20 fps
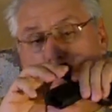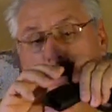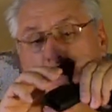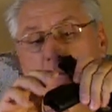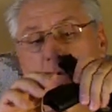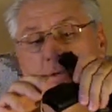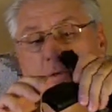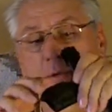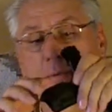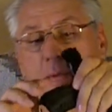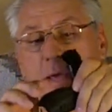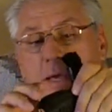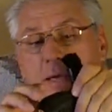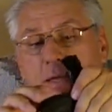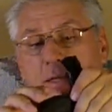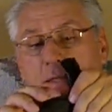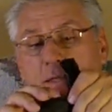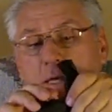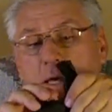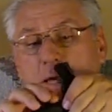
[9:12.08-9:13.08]
because you're making
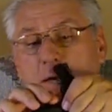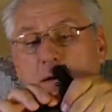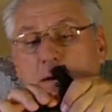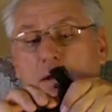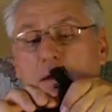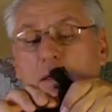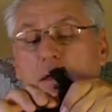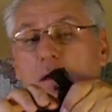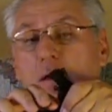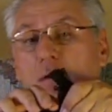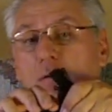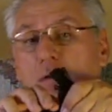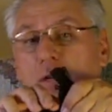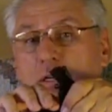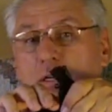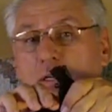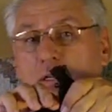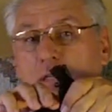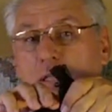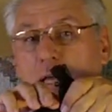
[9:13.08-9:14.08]
it tighter. If you
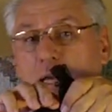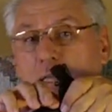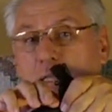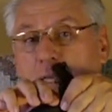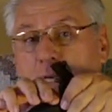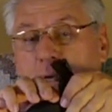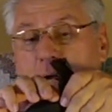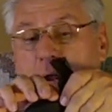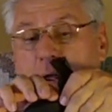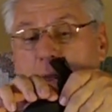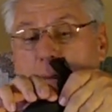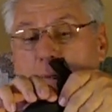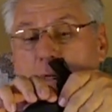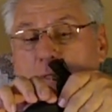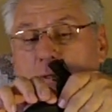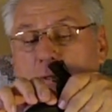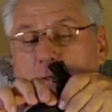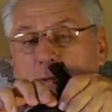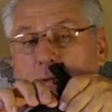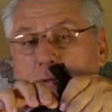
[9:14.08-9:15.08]
just lightly grab
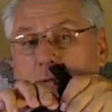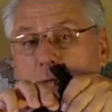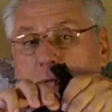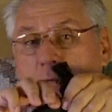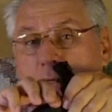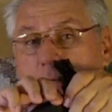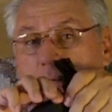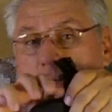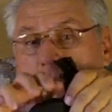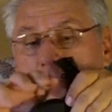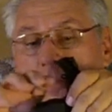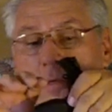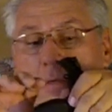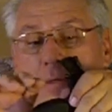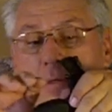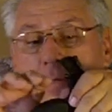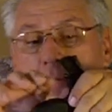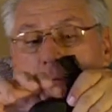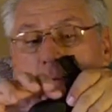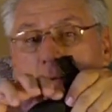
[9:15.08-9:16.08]
it,
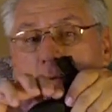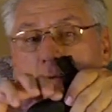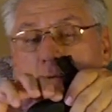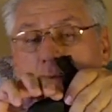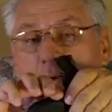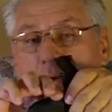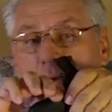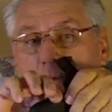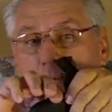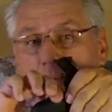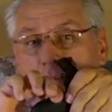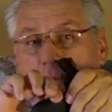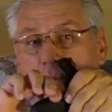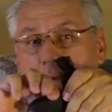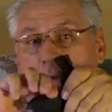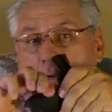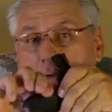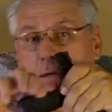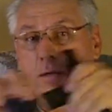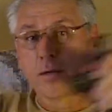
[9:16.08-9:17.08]
front and
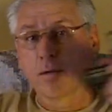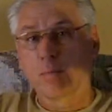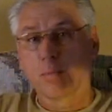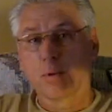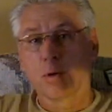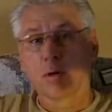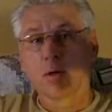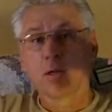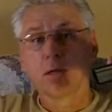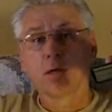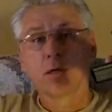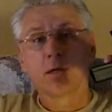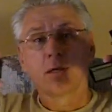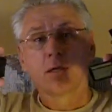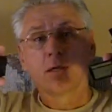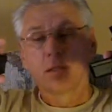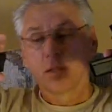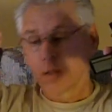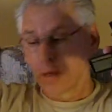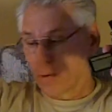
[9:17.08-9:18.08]
rear, pull.
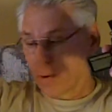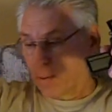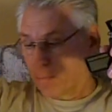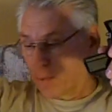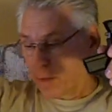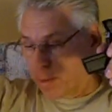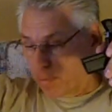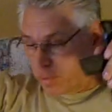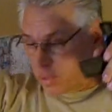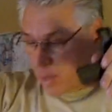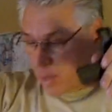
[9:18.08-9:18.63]
The grip comes